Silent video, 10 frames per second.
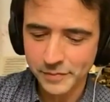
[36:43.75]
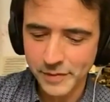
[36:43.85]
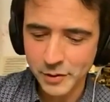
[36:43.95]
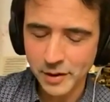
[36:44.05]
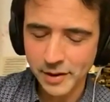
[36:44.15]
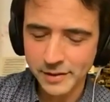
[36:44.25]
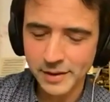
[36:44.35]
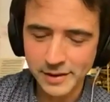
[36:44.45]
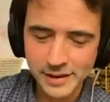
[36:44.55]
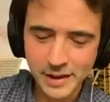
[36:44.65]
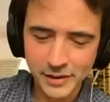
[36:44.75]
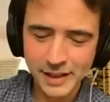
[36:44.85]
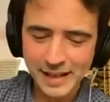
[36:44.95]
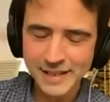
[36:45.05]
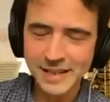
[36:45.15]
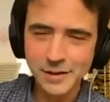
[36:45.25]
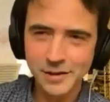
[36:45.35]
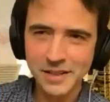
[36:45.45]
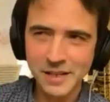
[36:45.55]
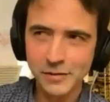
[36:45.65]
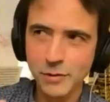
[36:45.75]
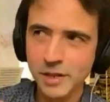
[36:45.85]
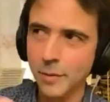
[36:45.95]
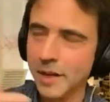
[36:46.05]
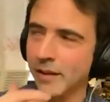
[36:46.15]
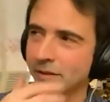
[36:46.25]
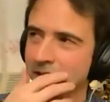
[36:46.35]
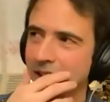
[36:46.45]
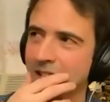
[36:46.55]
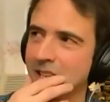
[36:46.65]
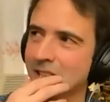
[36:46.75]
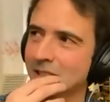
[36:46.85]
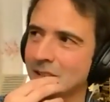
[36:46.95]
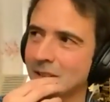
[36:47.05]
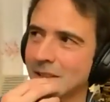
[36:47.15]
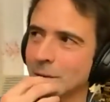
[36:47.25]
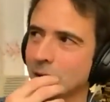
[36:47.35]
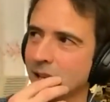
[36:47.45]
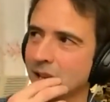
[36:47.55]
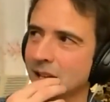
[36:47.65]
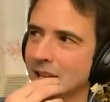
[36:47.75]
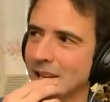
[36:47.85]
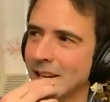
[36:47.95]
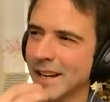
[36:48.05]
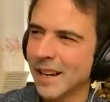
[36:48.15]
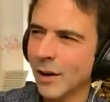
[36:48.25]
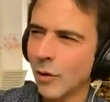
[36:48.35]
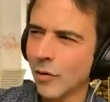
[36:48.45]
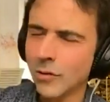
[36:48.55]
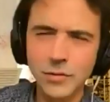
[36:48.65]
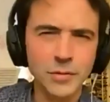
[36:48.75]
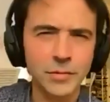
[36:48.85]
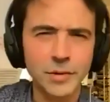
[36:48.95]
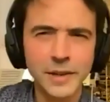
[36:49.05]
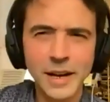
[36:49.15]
you know, now that I see the sixth suite coming, I'm starting to think, oh,